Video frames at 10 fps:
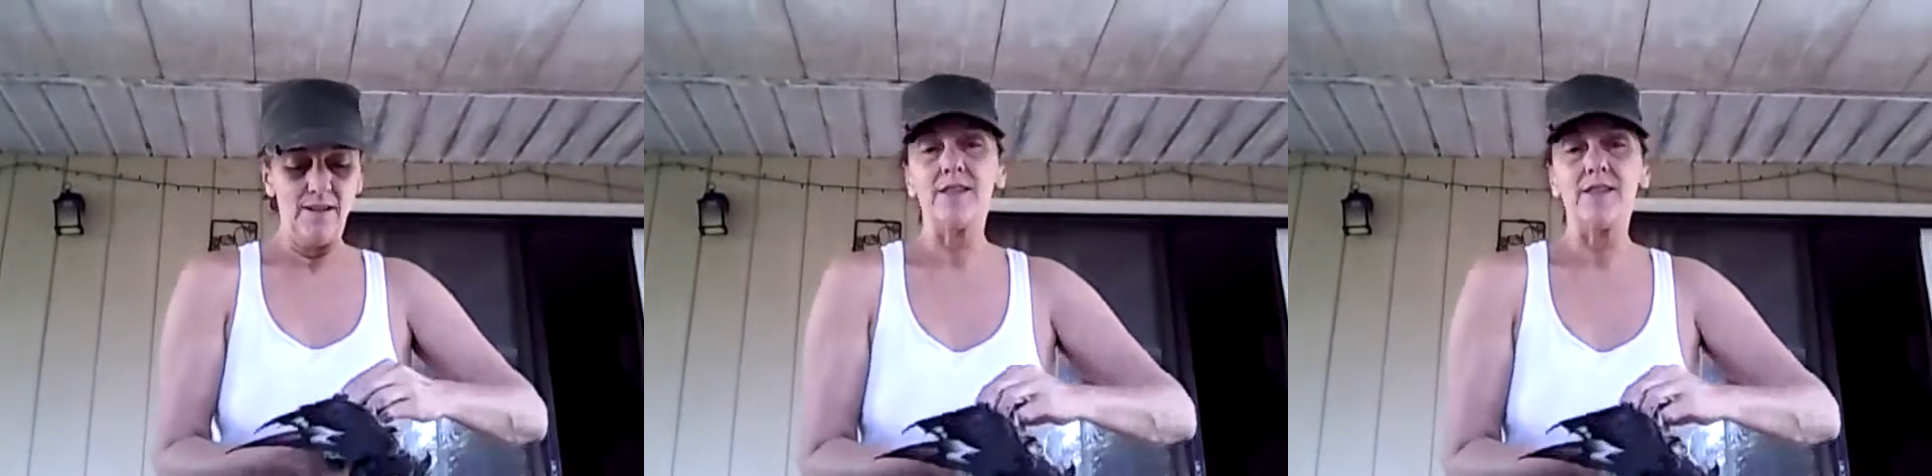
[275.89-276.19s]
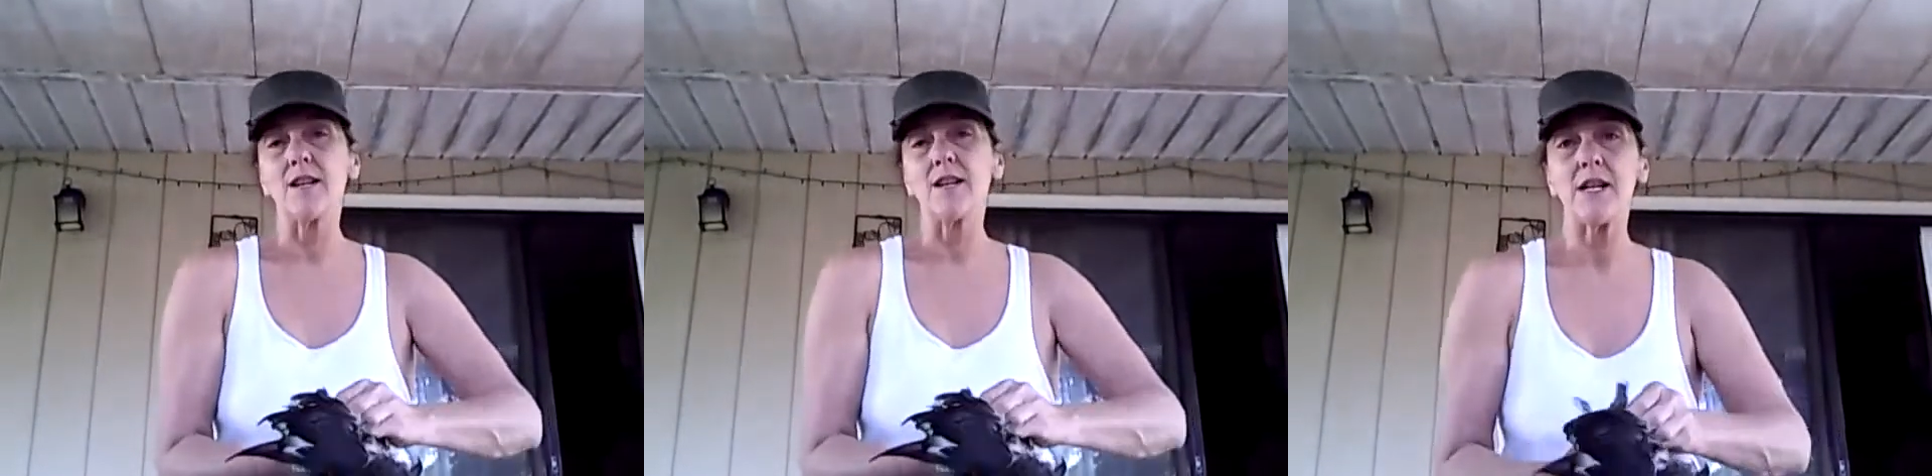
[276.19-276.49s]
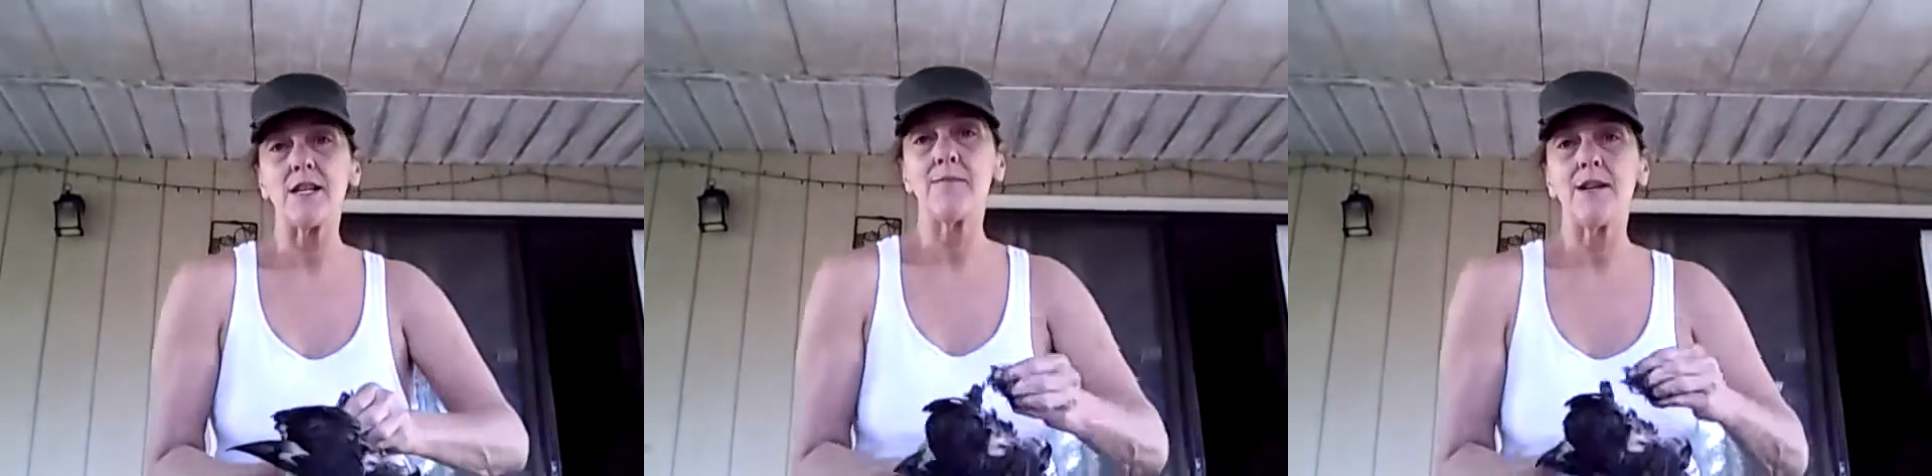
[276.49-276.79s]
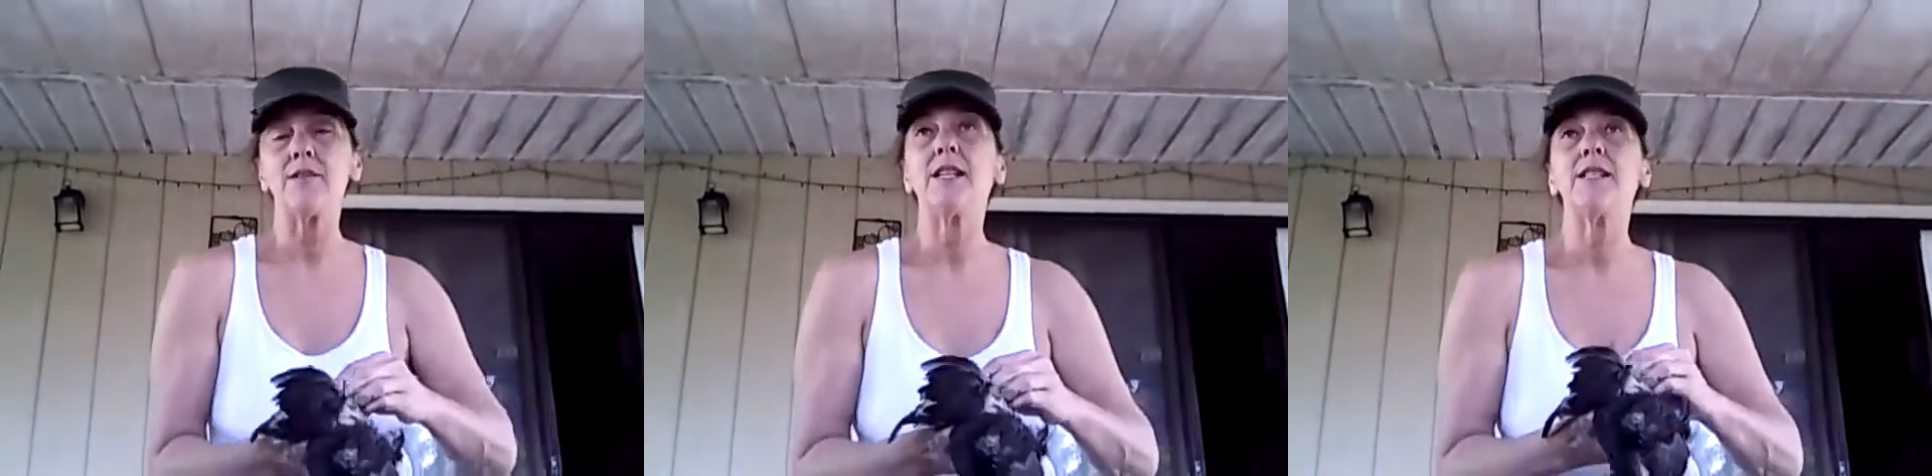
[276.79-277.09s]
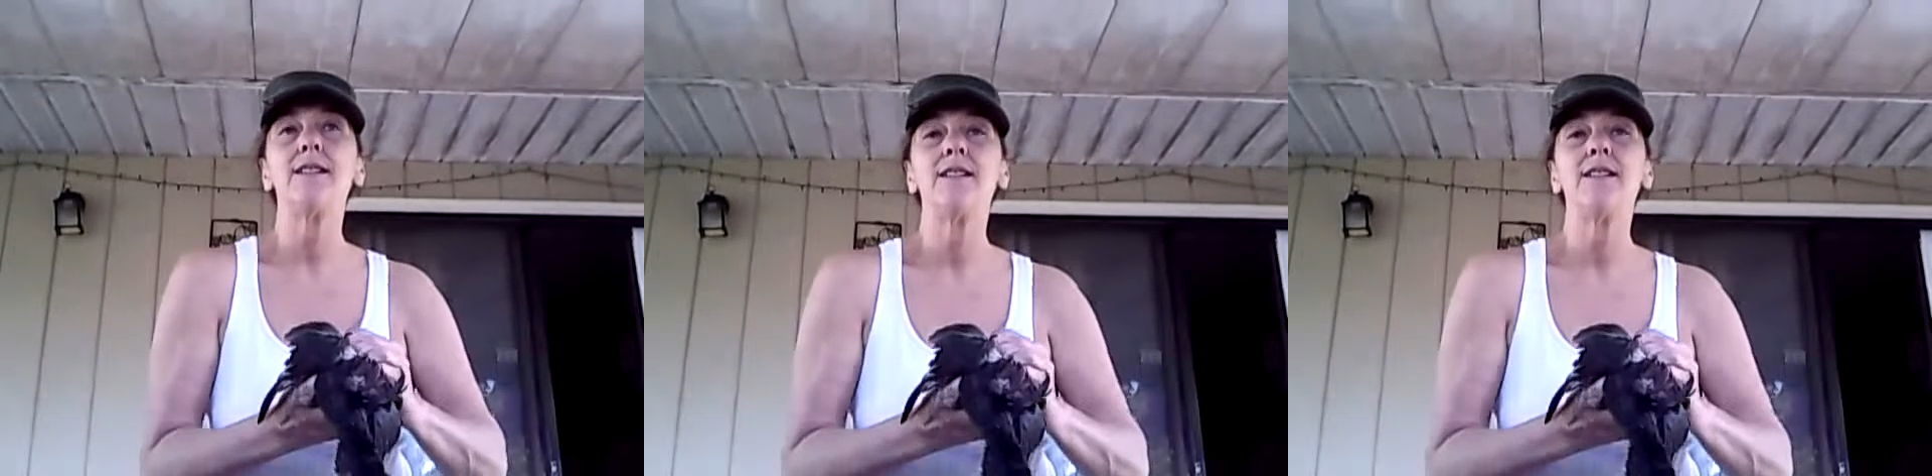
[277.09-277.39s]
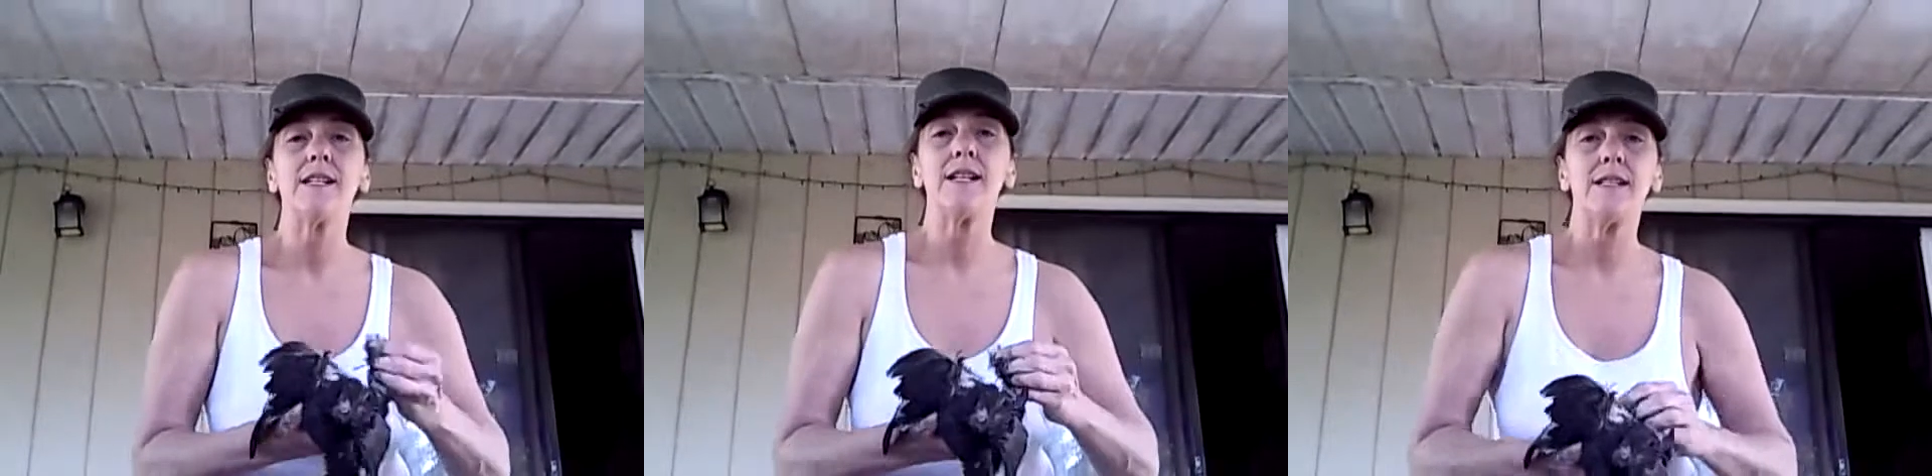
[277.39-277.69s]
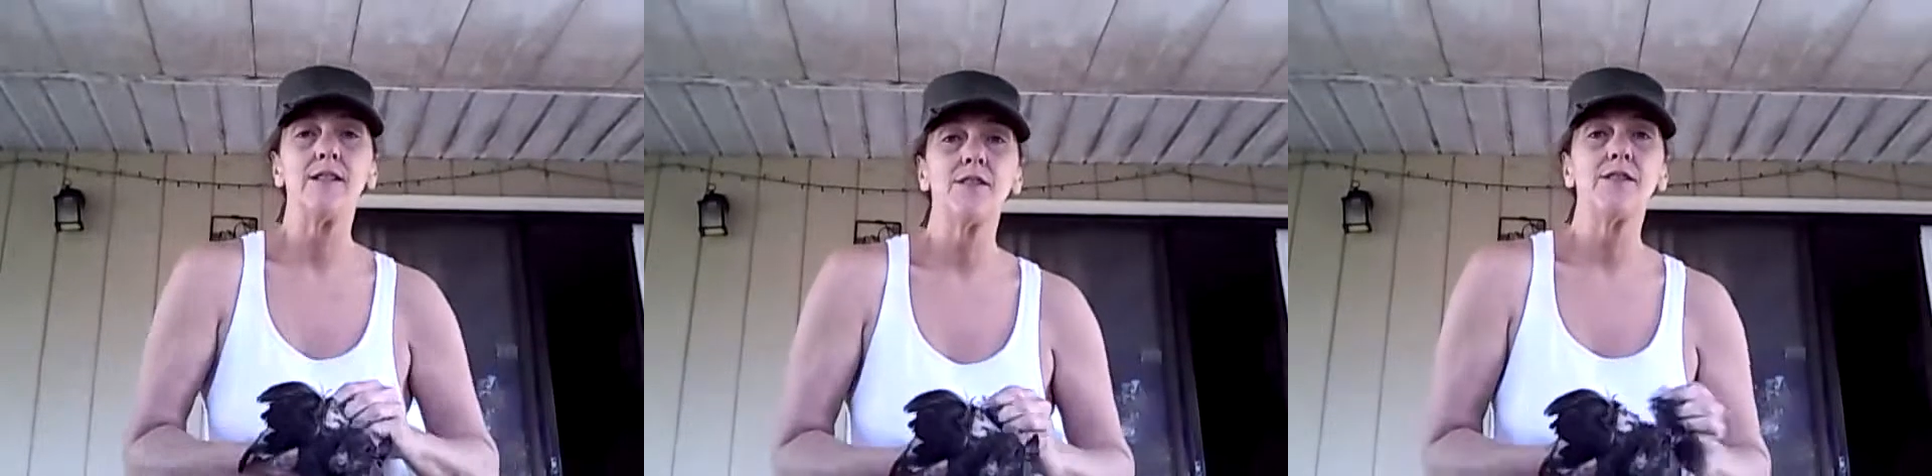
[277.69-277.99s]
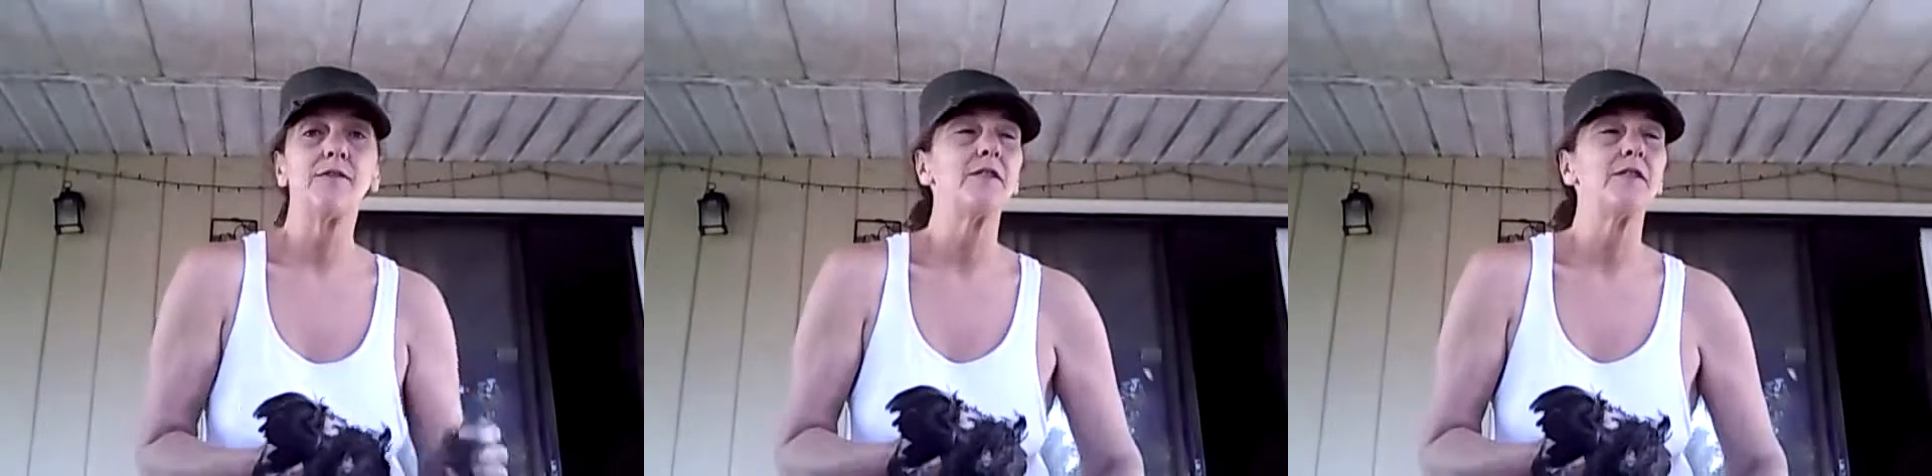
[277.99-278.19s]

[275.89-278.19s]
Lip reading: think I paid about $18